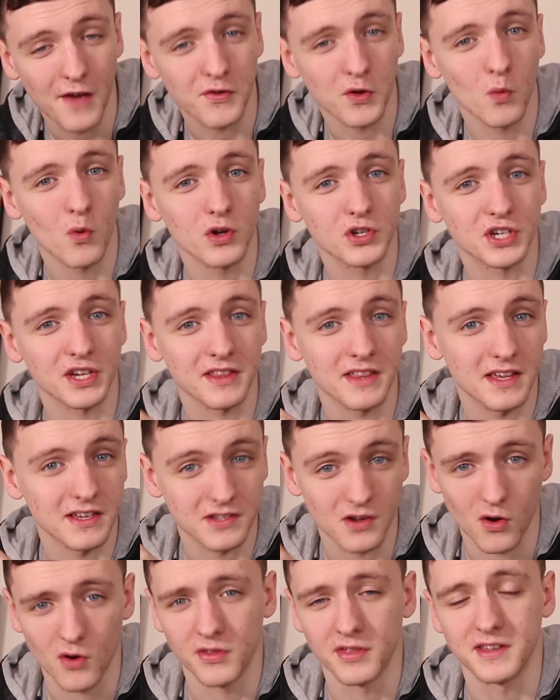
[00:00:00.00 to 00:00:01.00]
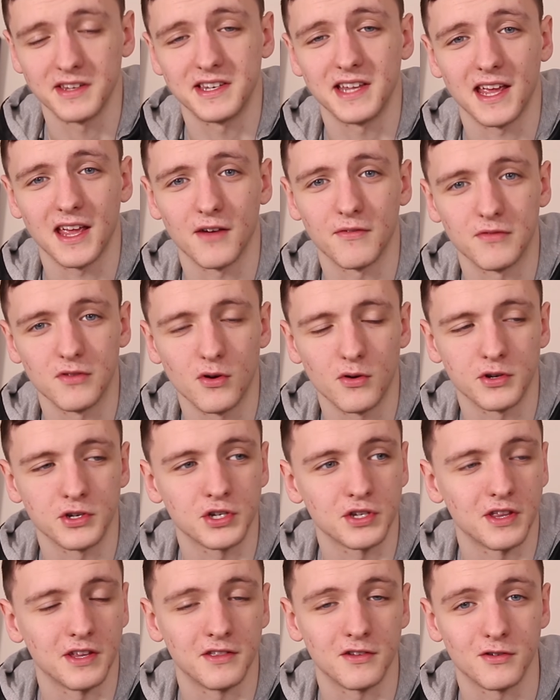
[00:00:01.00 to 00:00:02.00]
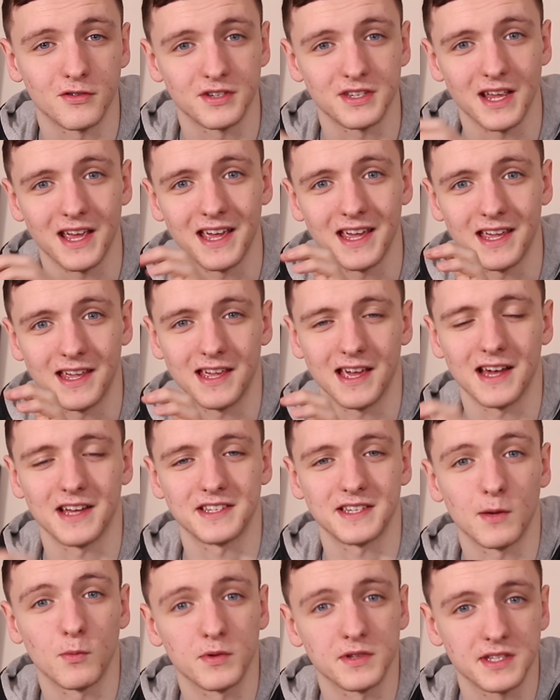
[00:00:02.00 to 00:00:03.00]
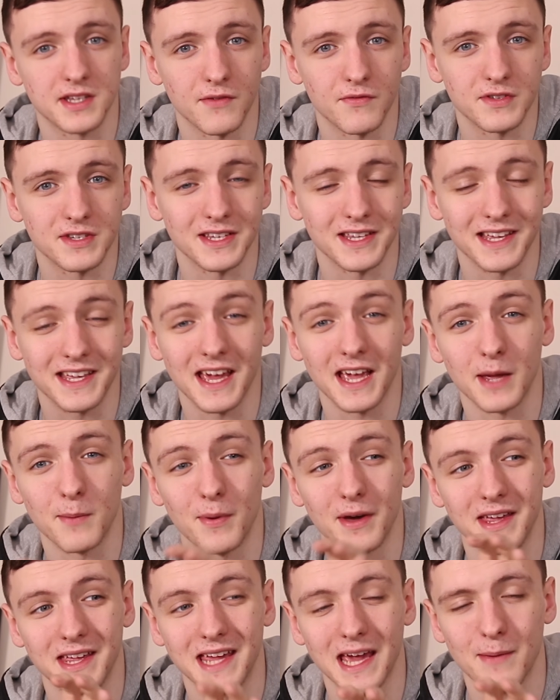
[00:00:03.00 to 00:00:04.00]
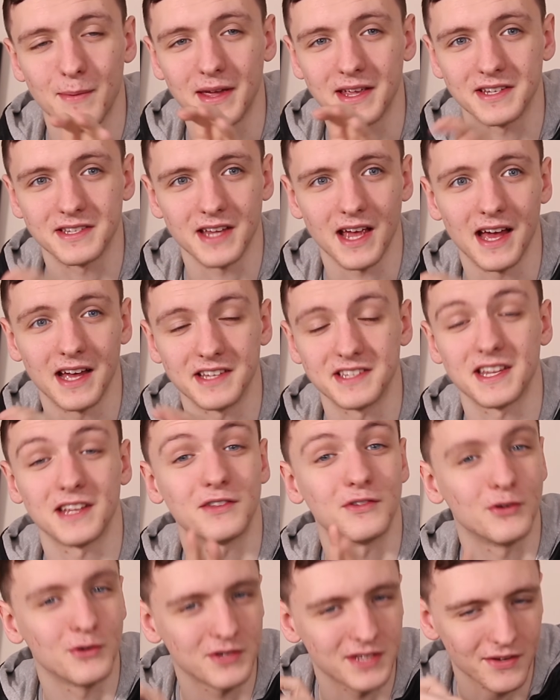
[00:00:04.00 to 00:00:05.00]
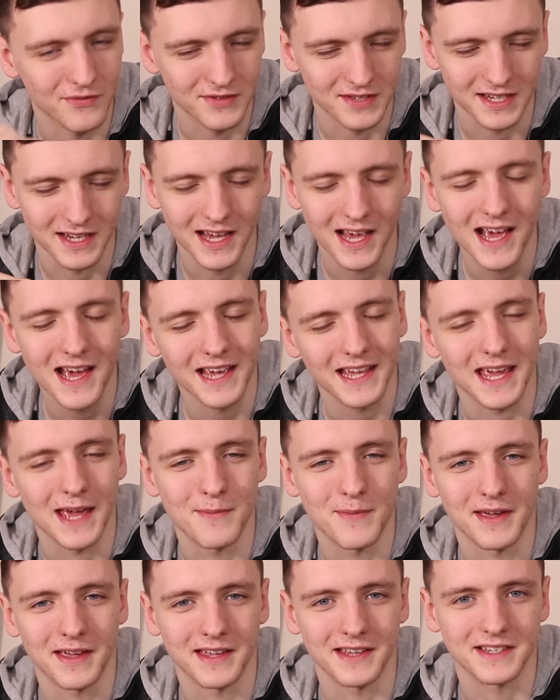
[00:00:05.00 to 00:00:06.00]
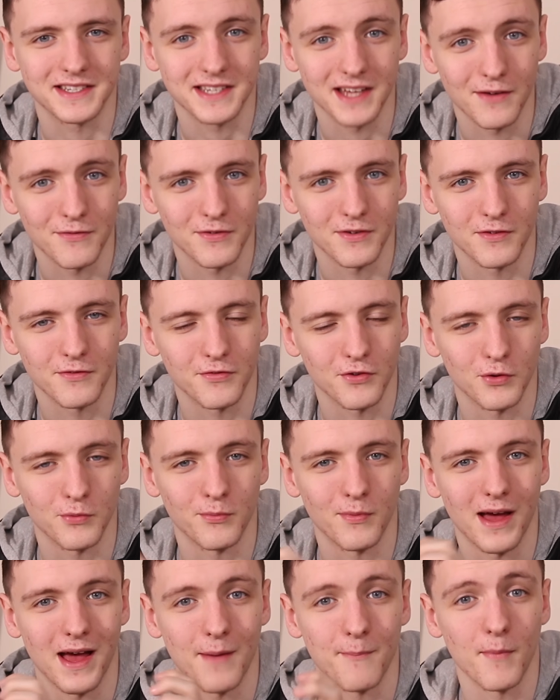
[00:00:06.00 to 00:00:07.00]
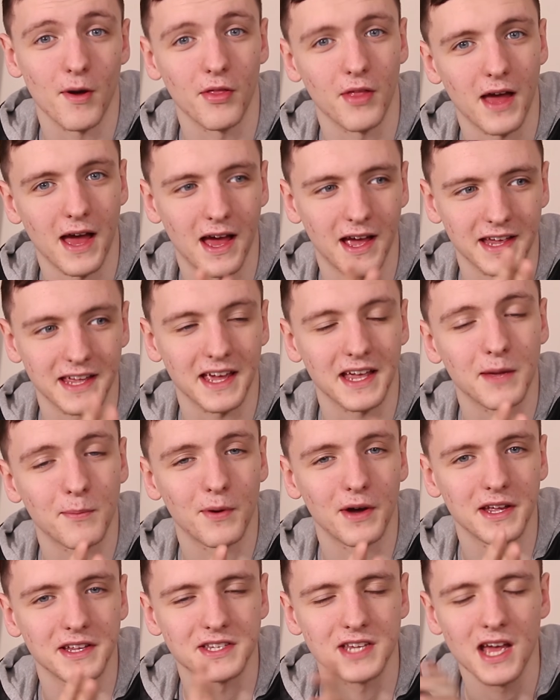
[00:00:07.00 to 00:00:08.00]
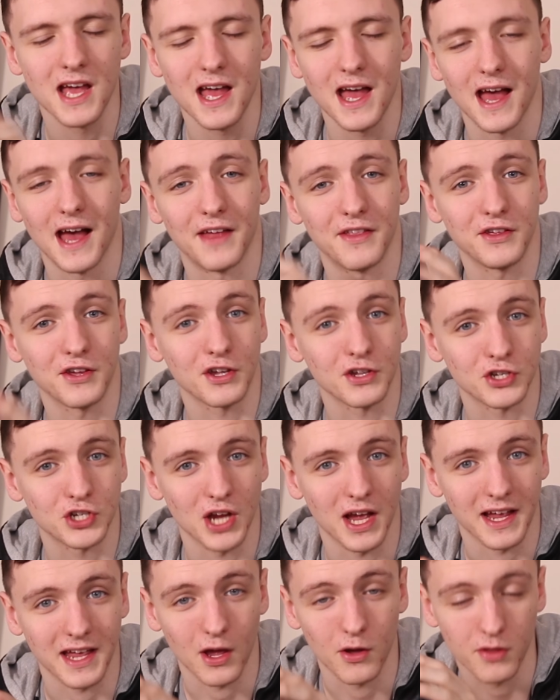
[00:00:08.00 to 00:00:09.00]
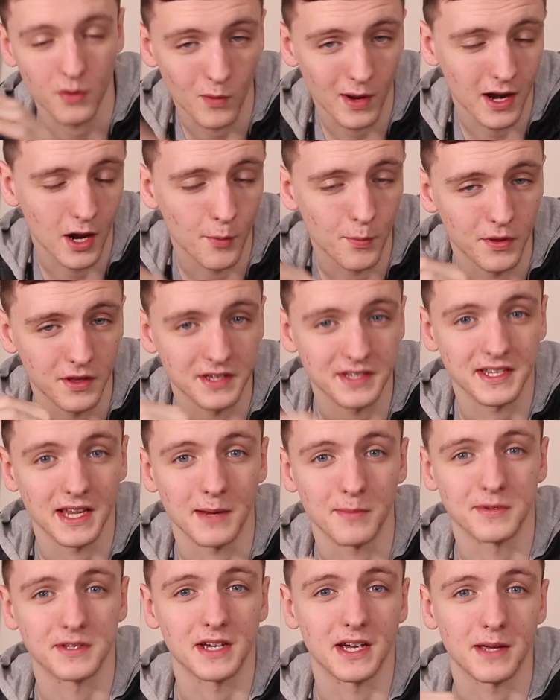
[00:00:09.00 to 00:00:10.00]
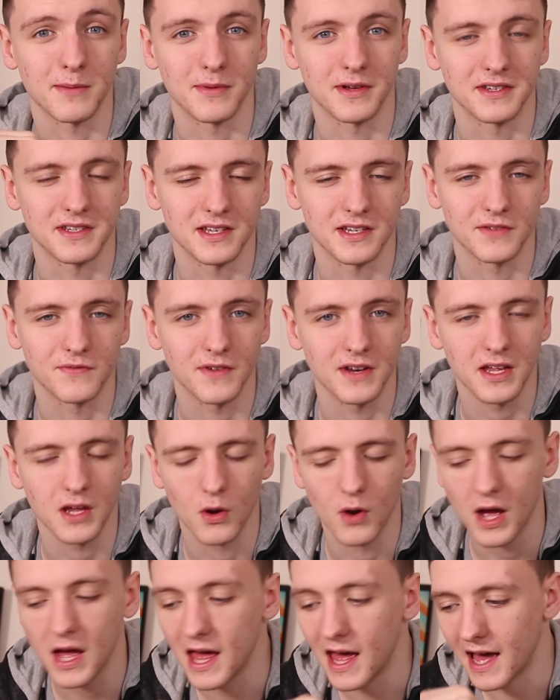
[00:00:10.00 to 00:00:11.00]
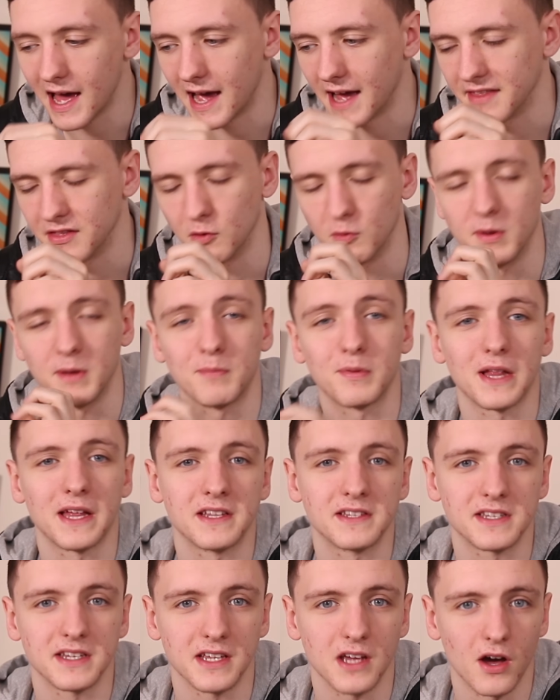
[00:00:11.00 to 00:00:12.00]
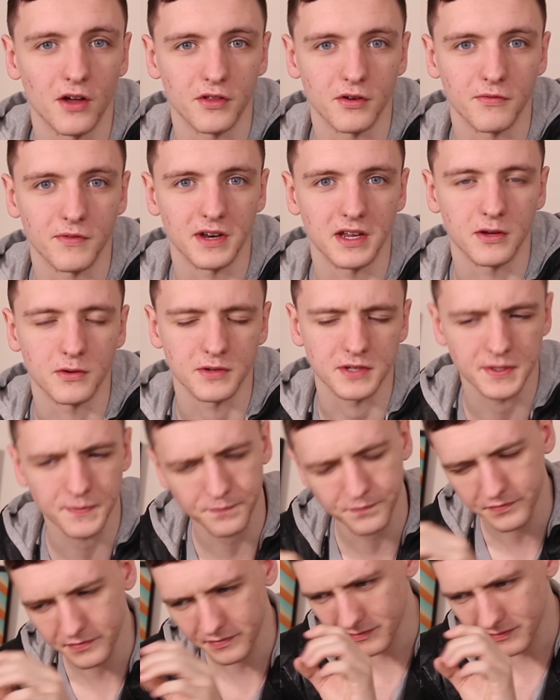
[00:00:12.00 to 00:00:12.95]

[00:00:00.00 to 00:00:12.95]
If you're watching this on the day of launch, then there's a Z170 Gigabyte Gaming, Z270 Gaming 7 from Gigabyte that you can check out that went up at the same time as this video. And there'll be plenty other videos.